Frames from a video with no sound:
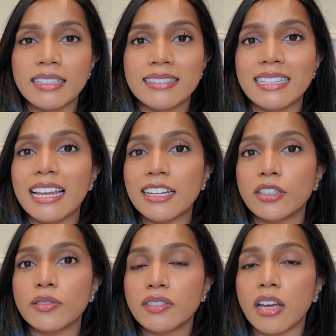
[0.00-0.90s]
the
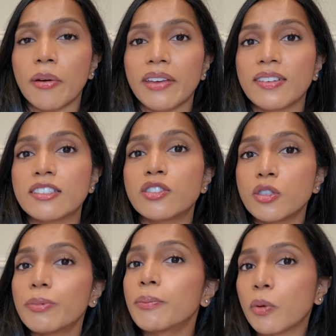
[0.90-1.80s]
stiletto style if it's
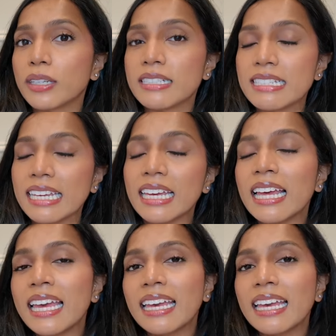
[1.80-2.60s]
super pointy